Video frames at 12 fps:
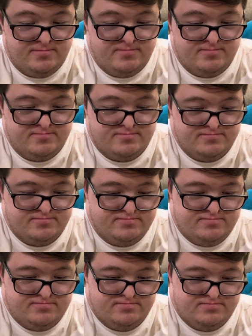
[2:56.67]

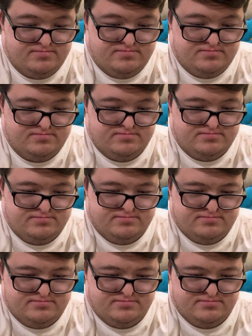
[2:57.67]

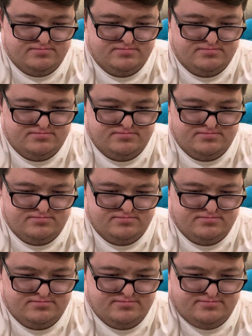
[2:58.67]

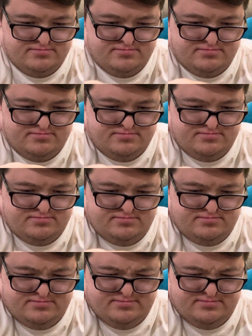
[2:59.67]
(silence)